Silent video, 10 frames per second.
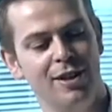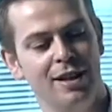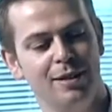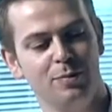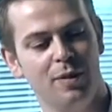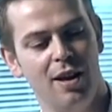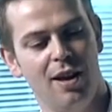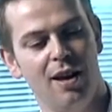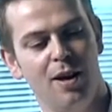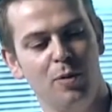really, and
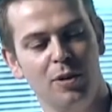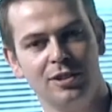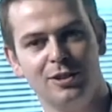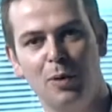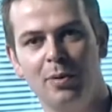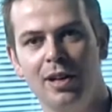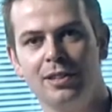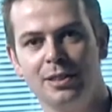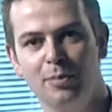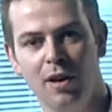what is
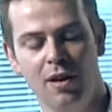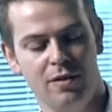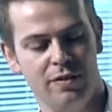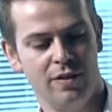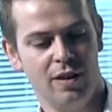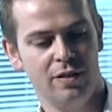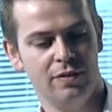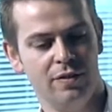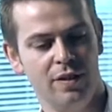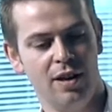dominating my life.
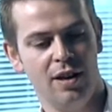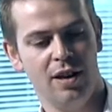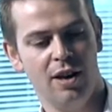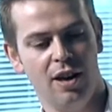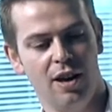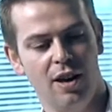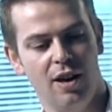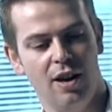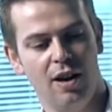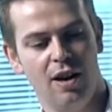
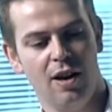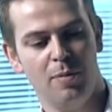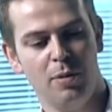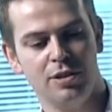My